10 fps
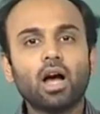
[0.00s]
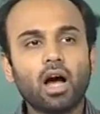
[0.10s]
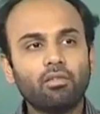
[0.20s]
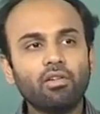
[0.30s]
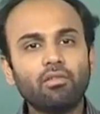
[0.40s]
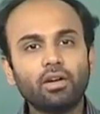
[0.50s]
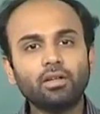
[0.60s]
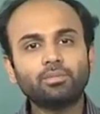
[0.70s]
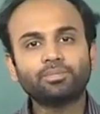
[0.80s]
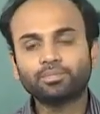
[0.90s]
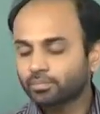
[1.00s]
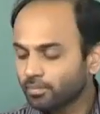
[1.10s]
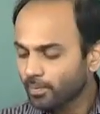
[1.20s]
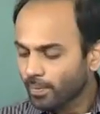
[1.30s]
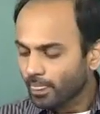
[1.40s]
However,
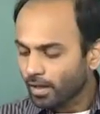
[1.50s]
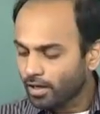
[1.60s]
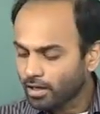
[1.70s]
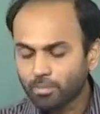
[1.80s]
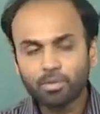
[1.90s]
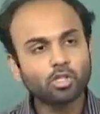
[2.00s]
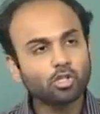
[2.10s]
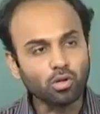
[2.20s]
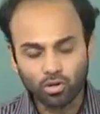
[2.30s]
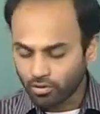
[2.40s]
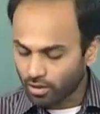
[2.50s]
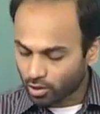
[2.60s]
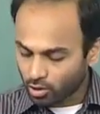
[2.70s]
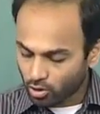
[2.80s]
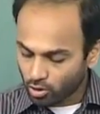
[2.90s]
it can be shown
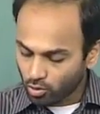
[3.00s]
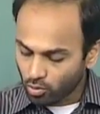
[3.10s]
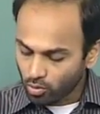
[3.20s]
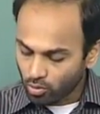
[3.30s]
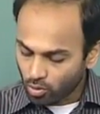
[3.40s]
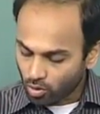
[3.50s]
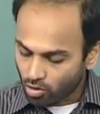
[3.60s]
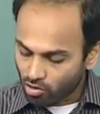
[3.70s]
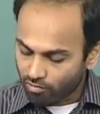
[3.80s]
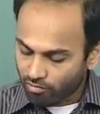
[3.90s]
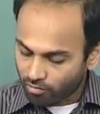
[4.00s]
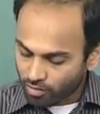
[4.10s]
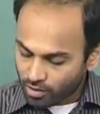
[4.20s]
that Q of